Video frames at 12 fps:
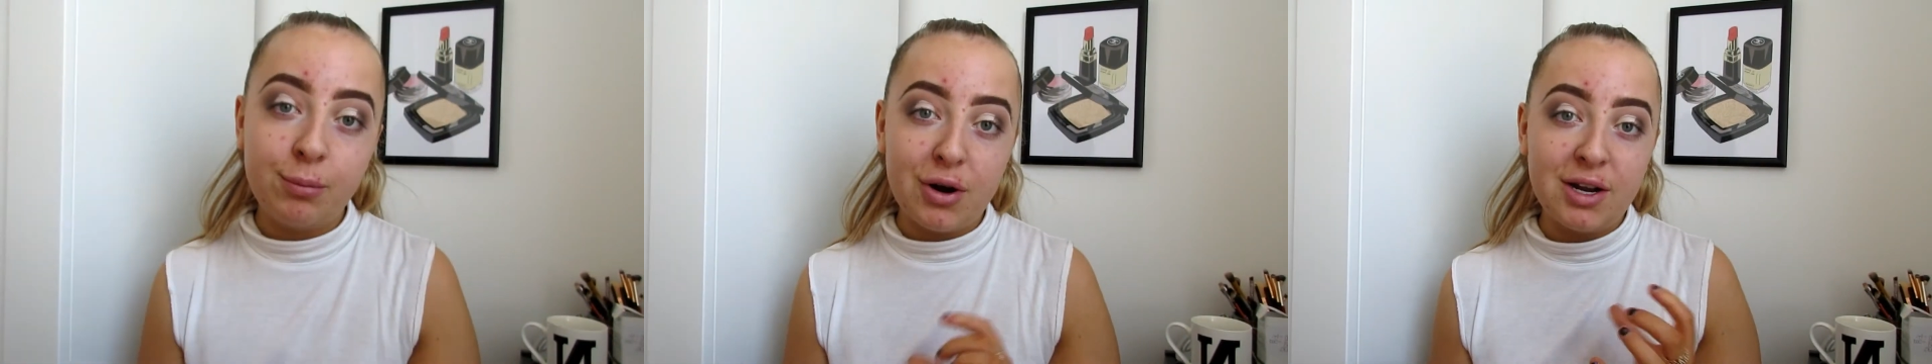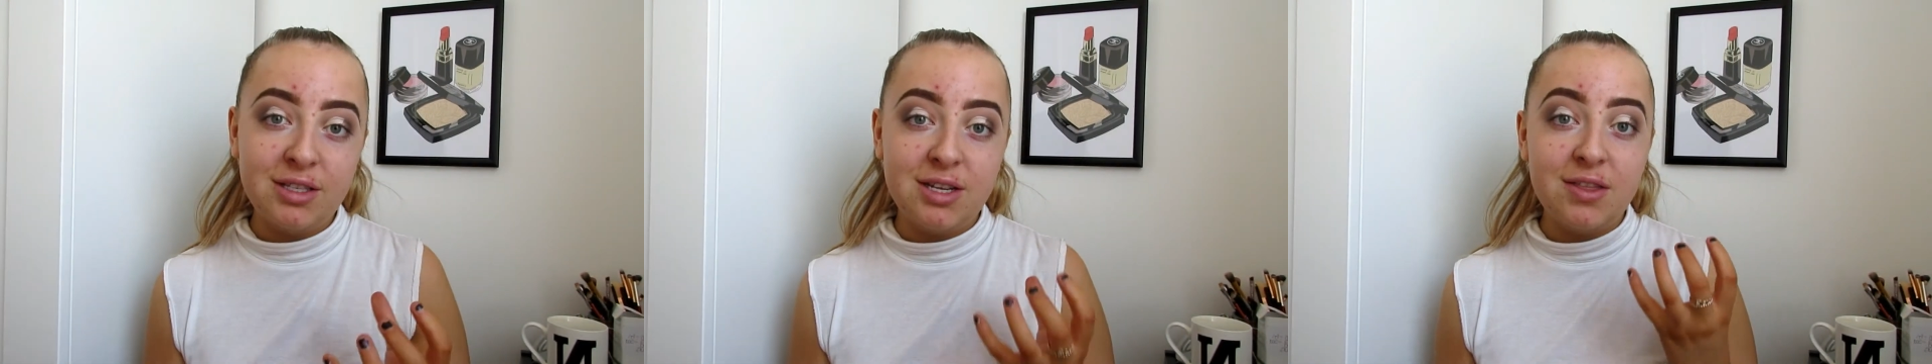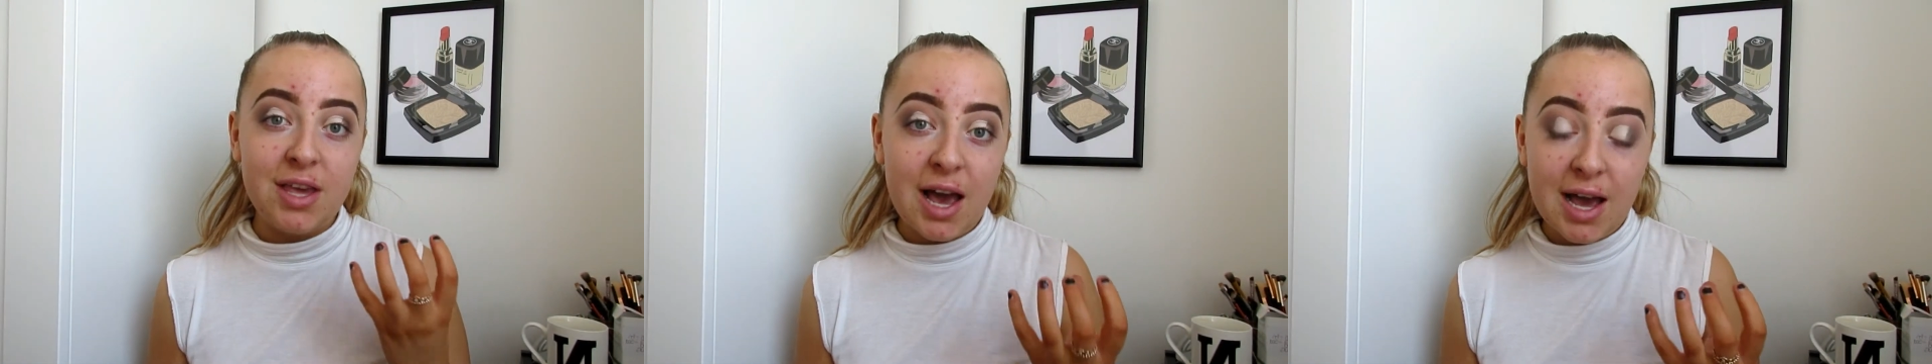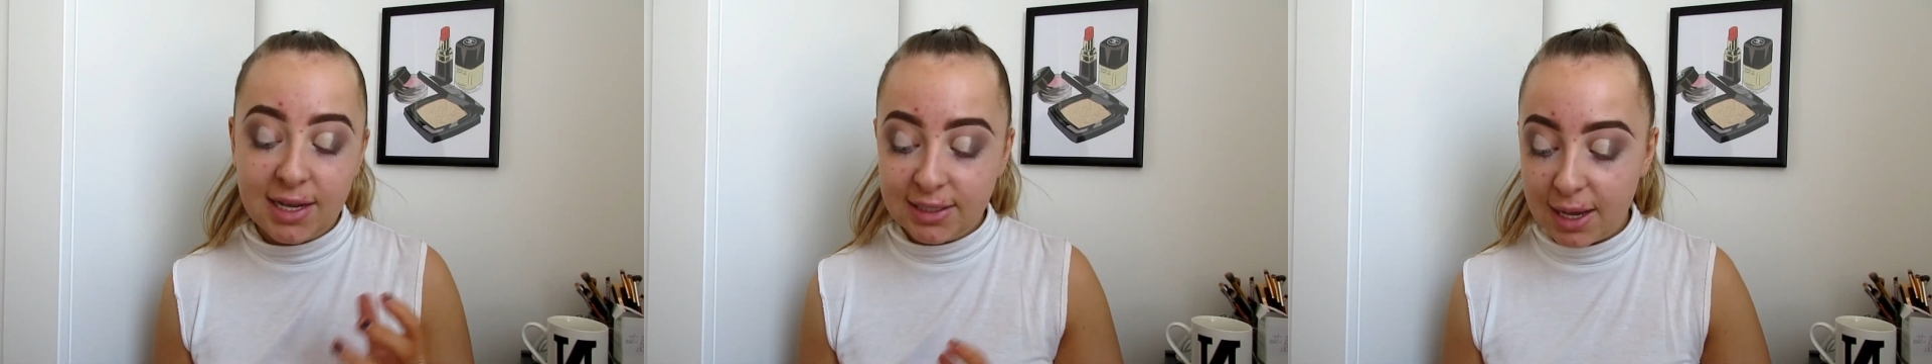brightening the
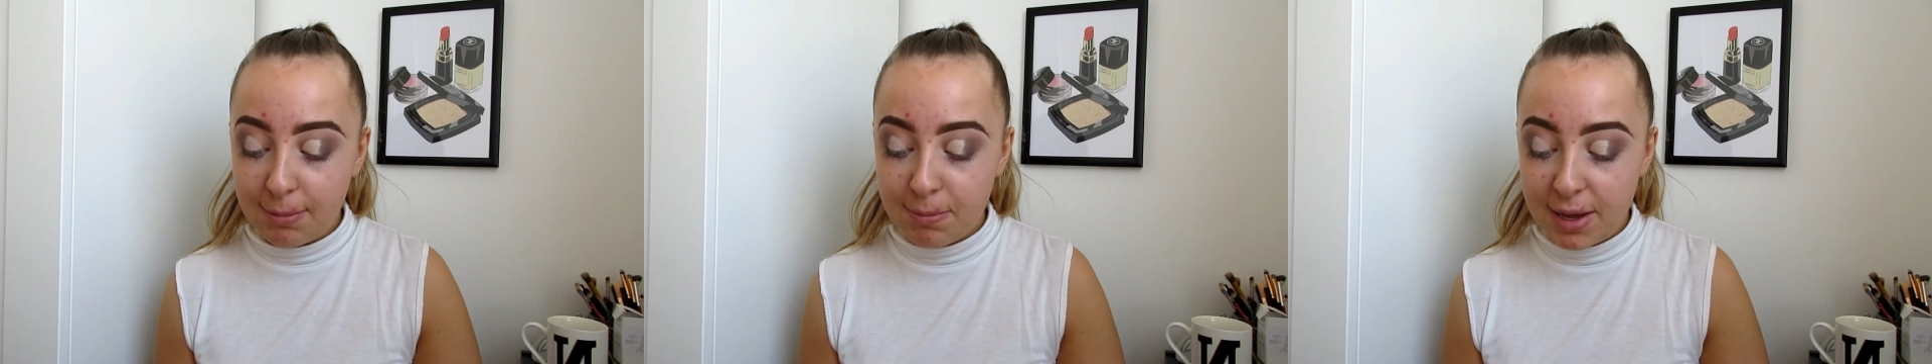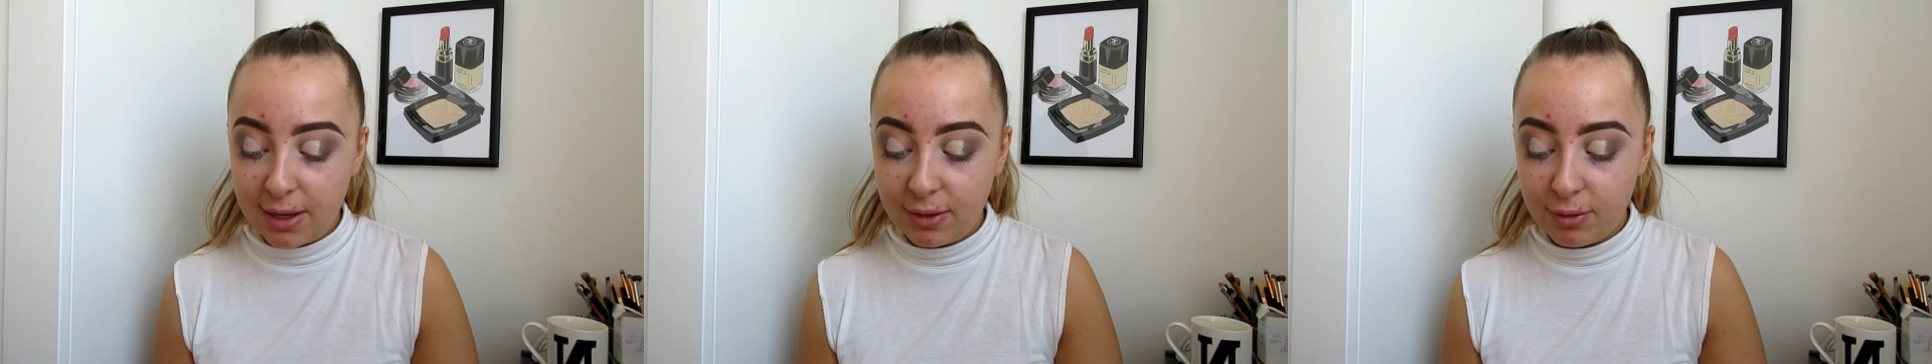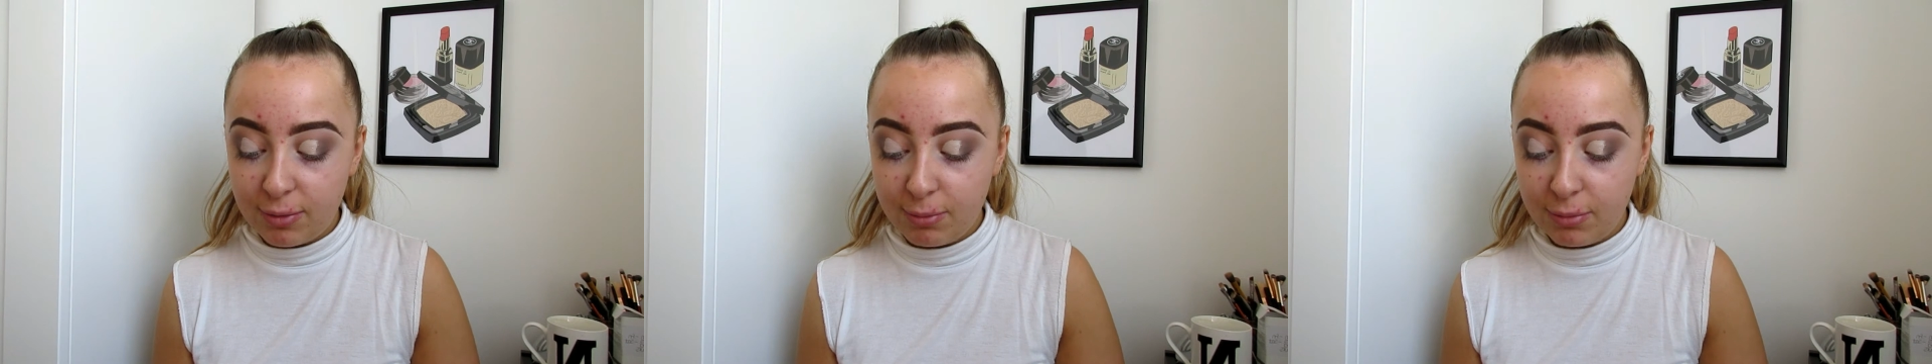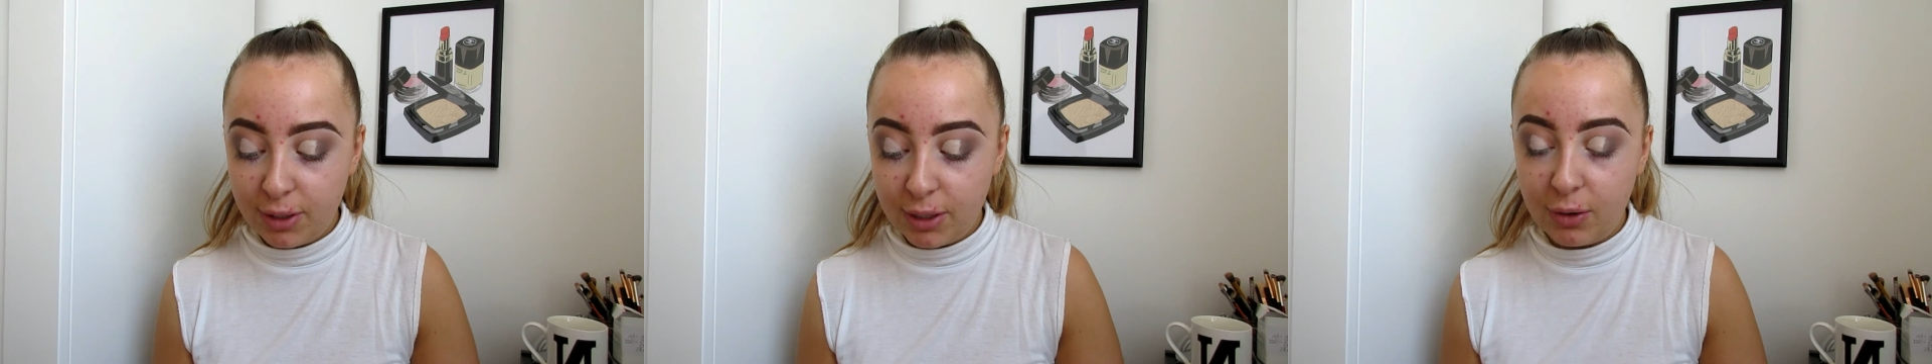eyes and make
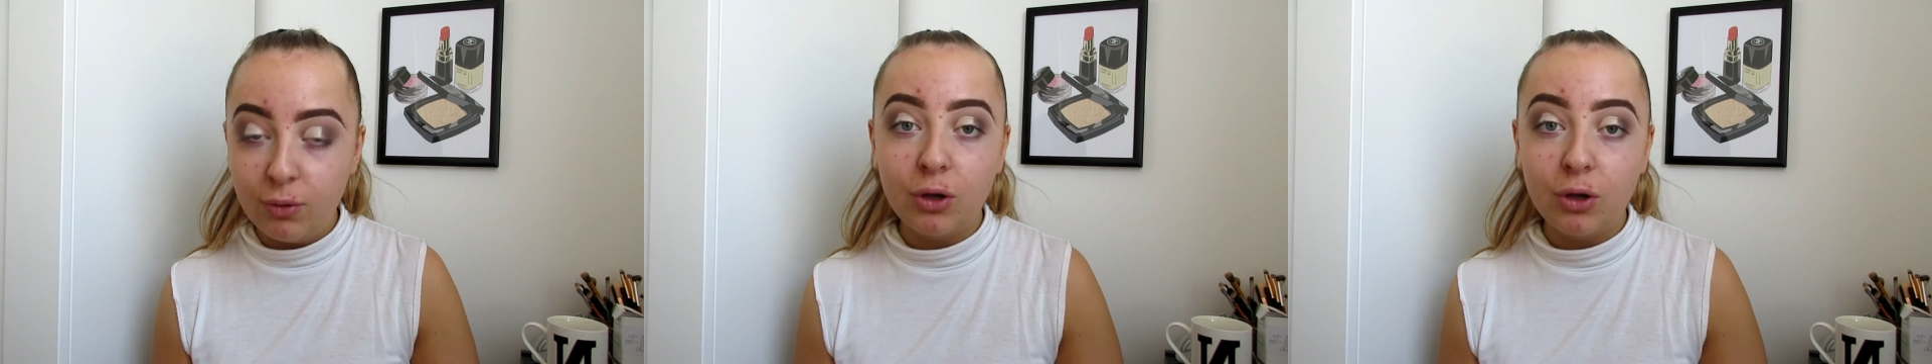them, you know,